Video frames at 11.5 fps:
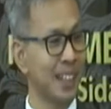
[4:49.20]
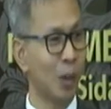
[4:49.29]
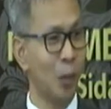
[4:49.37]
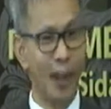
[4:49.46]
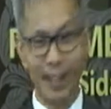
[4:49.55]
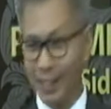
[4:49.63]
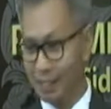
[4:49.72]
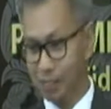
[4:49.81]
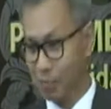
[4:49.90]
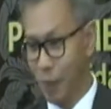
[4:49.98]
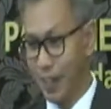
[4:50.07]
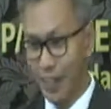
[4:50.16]

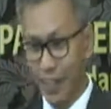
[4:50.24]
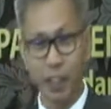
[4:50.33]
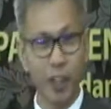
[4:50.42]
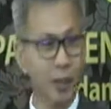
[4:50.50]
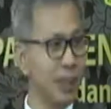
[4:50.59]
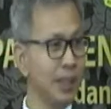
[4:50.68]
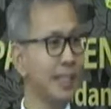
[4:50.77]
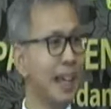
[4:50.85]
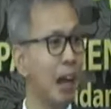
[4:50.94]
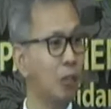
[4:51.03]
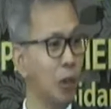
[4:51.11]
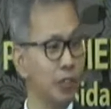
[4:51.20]
When the agreements
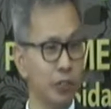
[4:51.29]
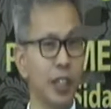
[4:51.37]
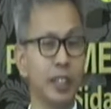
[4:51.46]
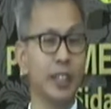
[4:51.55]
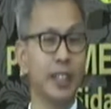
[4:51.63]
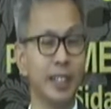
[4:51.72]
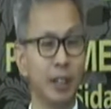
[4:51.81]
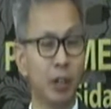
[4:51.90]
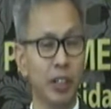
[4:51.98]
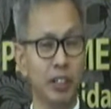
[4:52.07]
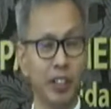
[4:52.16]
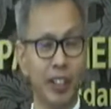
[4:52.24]
are with the
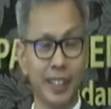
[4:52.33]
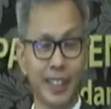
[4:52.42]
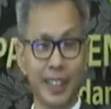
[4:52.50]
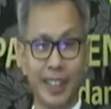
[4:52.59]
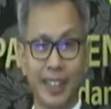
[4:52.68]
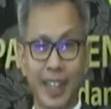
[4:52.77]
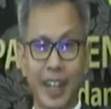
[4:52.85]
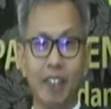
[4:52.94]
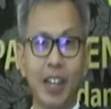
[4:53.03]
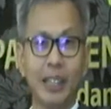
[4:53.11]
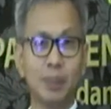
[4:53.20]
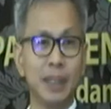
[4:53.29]
what do you call it, the
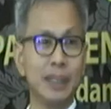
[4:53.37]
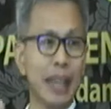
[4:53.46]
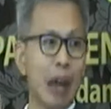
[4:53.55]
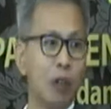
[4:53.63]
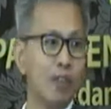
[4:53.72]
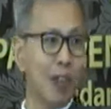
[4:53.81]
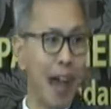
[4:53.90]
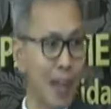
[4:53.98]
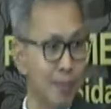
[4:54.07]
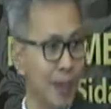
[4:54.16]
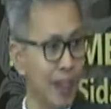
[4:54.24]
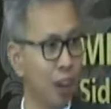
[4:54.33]
arrangements are with
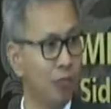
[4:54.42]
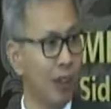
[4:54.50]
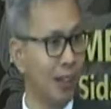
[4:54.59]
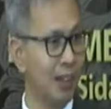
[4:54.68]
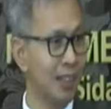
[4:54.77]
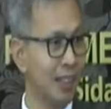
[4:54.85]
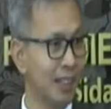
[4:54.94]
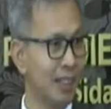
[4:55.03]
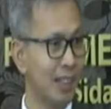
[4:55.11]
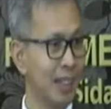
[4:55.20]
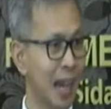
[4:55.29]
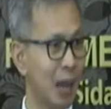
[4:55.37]
IPIC of
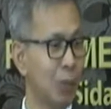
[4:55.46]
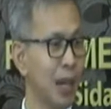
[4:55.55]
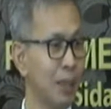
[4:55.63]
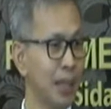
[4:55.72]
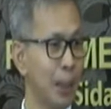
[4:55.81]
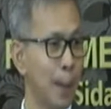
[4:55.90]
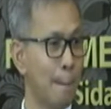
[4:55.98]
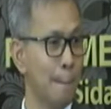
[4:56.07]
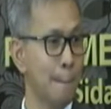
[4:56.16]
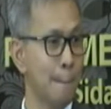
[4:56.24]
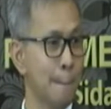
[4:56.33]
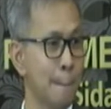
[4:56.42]
Abu Dhabi.
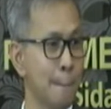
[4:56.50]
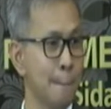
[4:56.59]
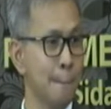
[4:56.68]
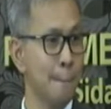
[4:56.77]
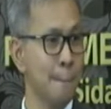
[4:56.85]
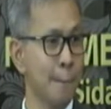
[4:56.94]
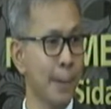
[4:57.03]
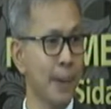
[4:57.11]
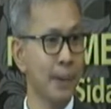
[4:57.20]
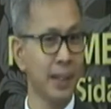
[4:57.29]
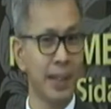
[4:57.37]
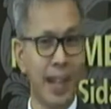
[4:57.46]

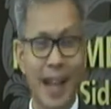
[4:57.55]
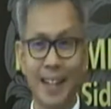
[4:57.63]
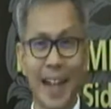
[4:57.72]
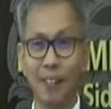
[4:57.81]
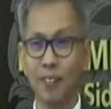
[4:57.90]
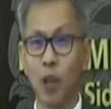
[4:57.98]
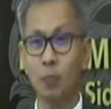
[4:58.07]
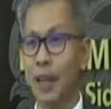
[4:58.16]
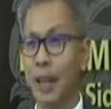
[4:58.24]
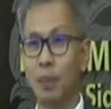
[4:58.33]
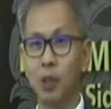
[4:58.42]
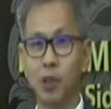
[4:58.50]
No? And they have not
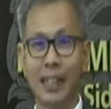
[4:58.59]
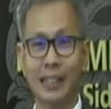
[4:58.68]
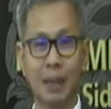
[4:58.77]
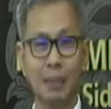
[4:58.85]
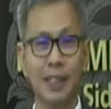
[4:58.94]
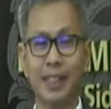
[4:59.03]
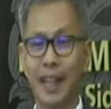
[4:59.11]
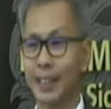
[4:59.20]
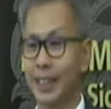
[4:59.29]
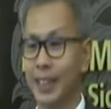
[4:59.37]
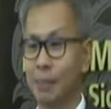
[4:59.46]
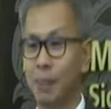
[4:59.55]
been able to establish that
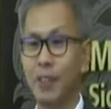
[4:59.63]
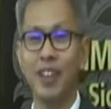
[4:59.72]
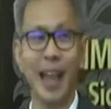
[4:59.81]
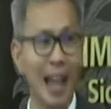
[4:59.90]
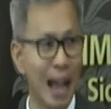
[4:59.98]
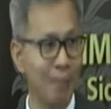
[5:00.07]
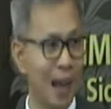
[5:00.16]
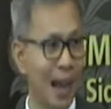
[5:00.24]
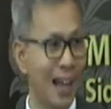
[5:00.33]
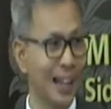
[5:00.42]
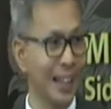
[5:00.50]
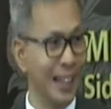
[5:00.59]
the BVI
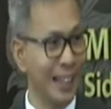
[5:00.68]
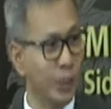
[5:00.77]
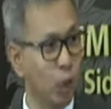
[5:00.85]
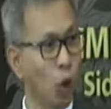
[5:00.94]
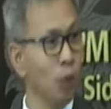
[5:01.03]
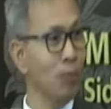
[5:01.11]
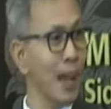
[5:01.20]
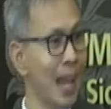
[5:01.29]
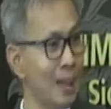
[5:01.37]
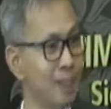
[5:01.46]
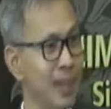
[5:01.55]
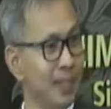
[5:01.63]
ABA is owned by
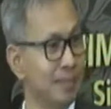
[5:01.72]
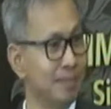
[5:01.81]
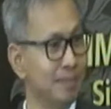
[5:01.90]
IPIC.